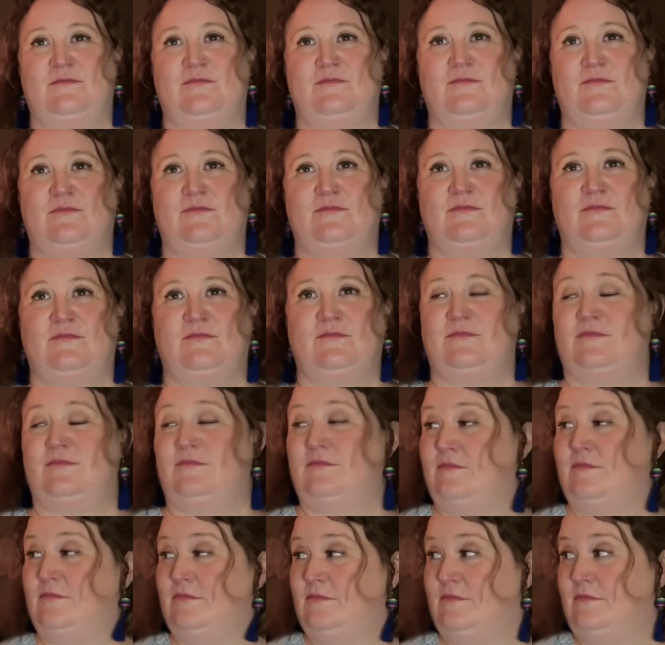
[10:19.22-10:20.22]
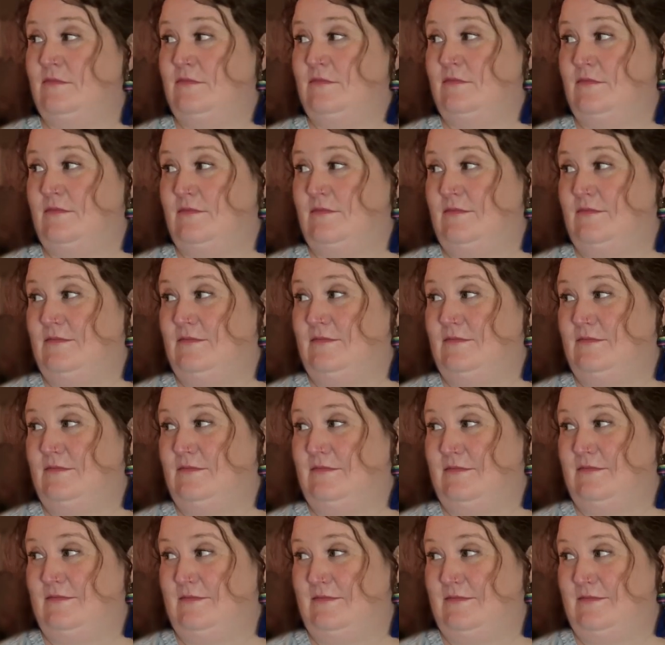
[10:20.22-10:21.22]

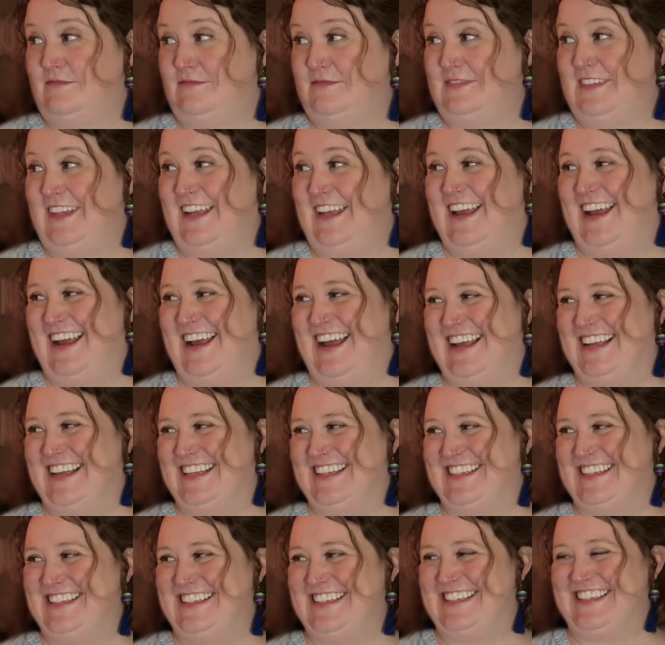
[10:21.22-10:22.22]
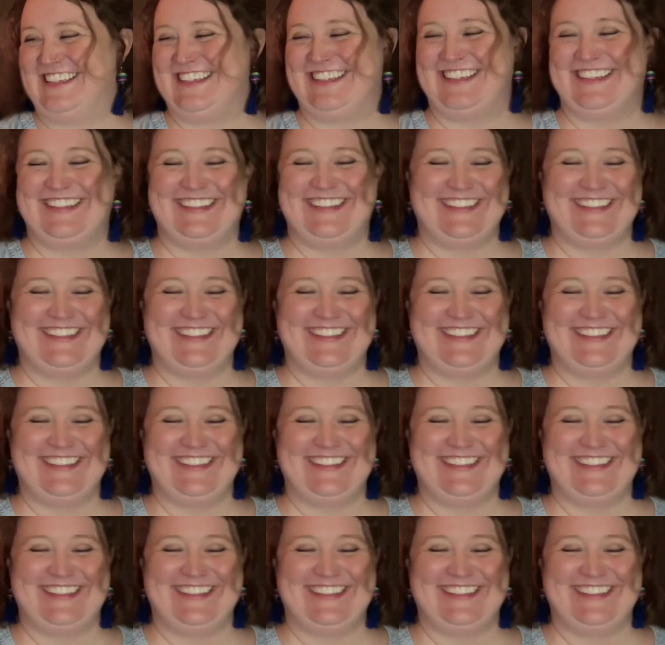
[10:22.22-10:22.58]
The person shown says nothing.